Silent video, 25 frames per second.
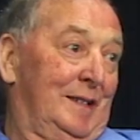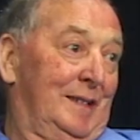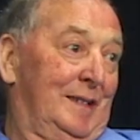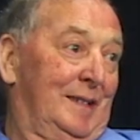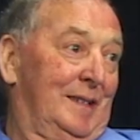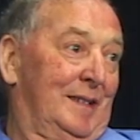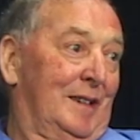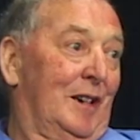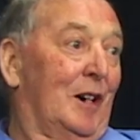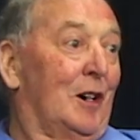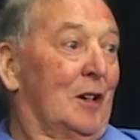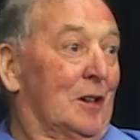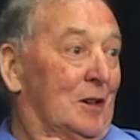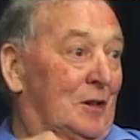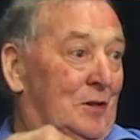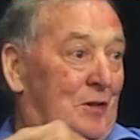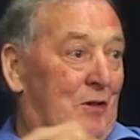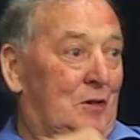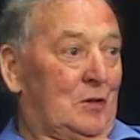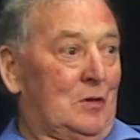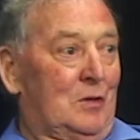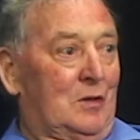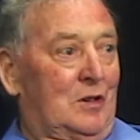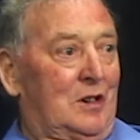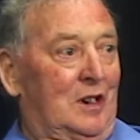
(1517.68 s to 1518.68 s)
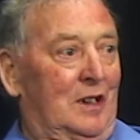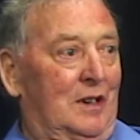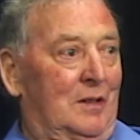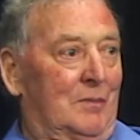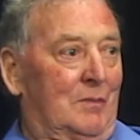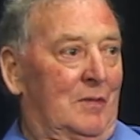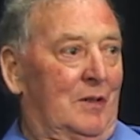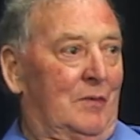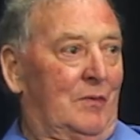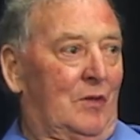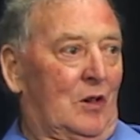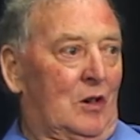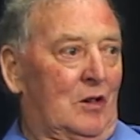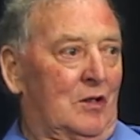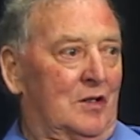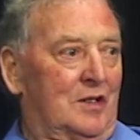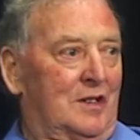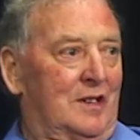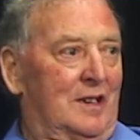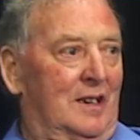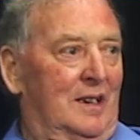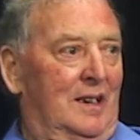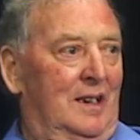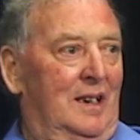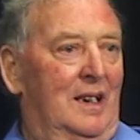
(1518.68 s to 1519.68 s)
All the school children will be
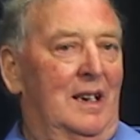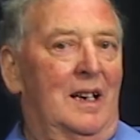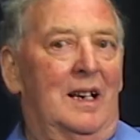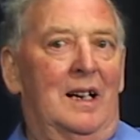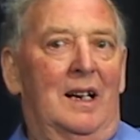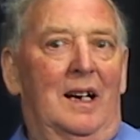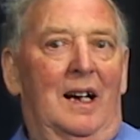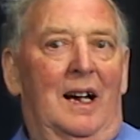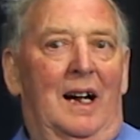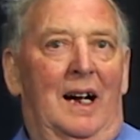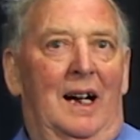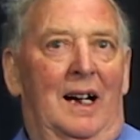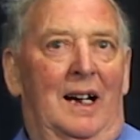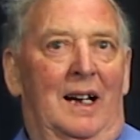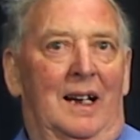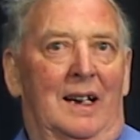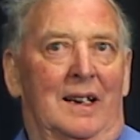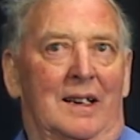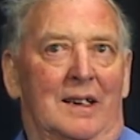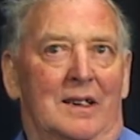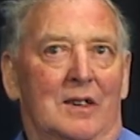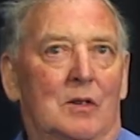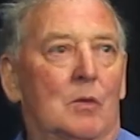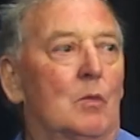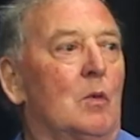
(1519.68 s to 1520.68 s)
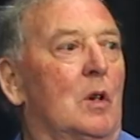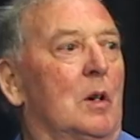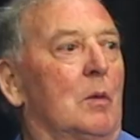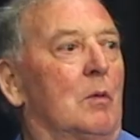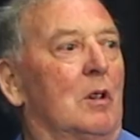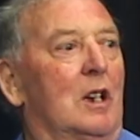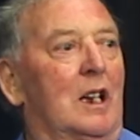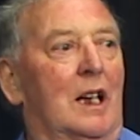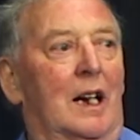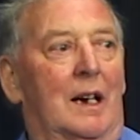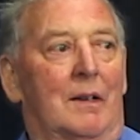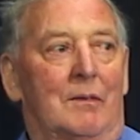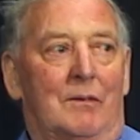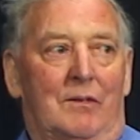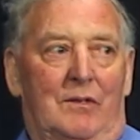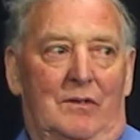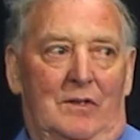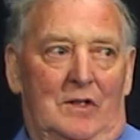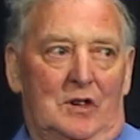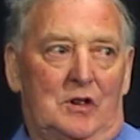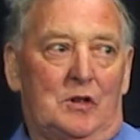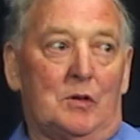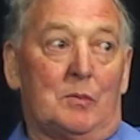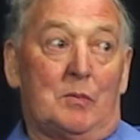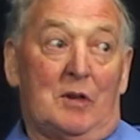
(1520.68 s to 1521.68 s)
first. And we will have
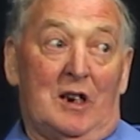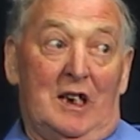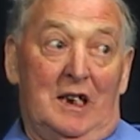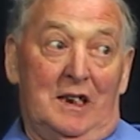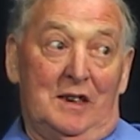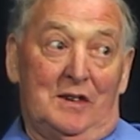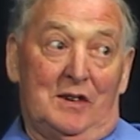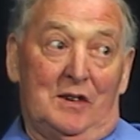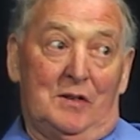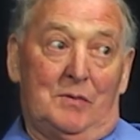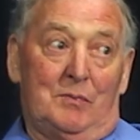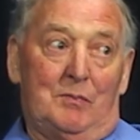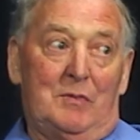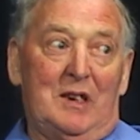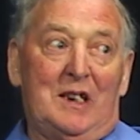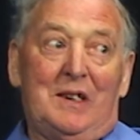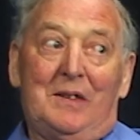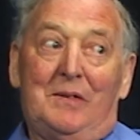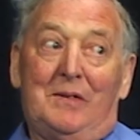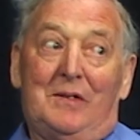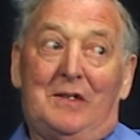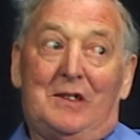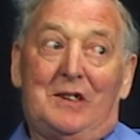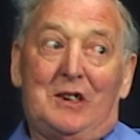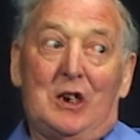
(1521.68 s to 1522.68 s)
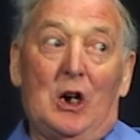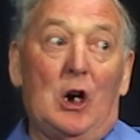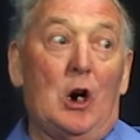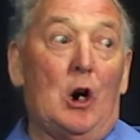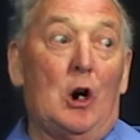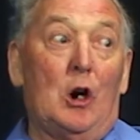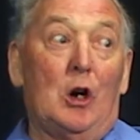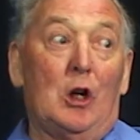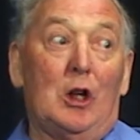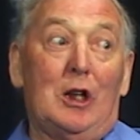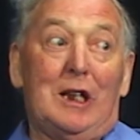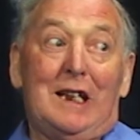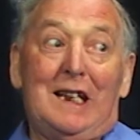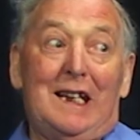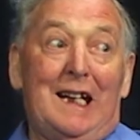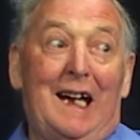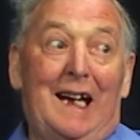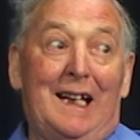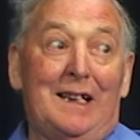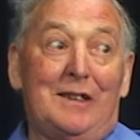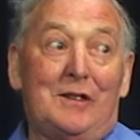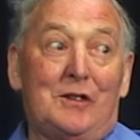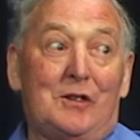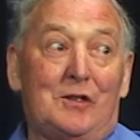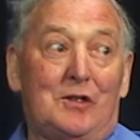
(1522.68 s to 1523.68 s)
surprises, big, tall
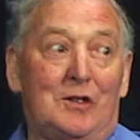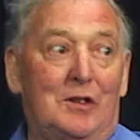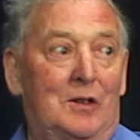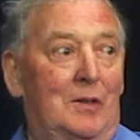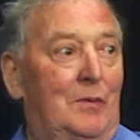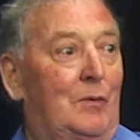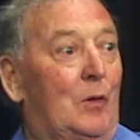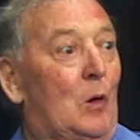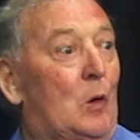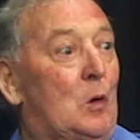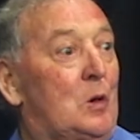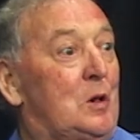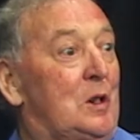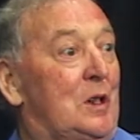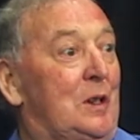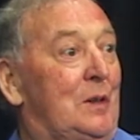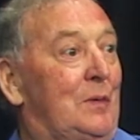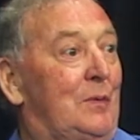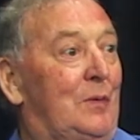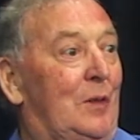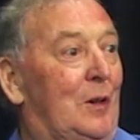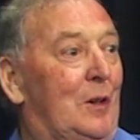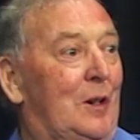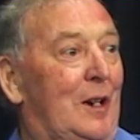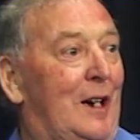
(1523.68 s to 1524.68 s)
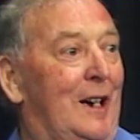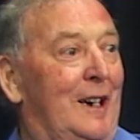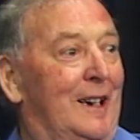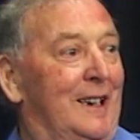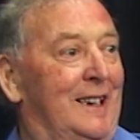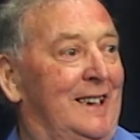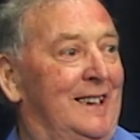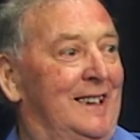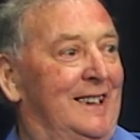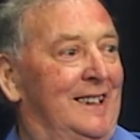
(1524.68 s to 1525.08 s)
lads, 14 foot high,